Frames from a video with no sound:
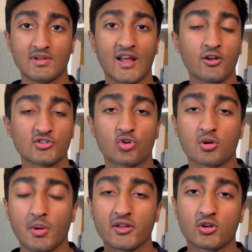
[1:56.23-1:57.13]
Now let's
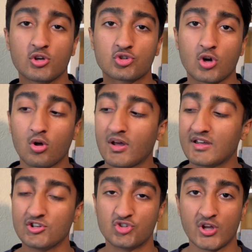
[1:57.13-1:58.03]
talk about the controller
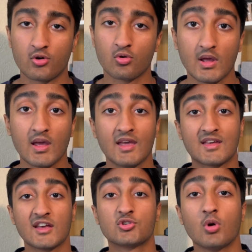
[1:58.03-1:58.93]
in general, in
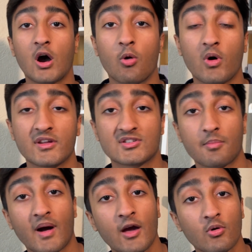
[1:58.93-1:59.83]
case you are wanting to
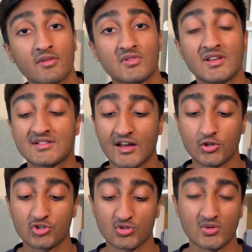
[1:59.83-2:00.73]
buy one of these and
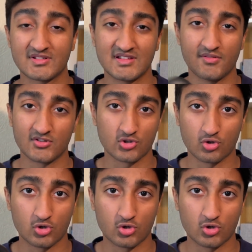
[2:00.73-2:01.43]
you just want to see if it's a good